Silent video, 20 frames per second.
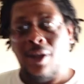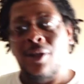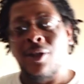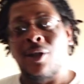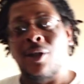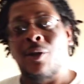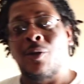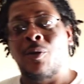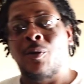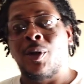
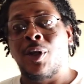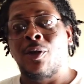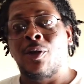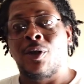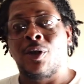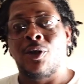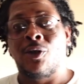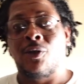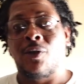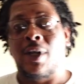So we're
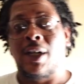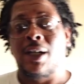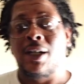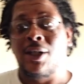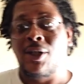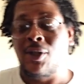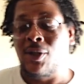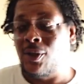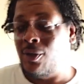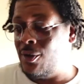going to try
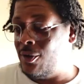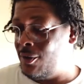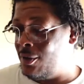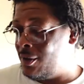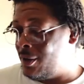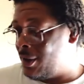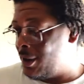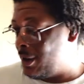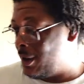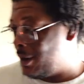this on.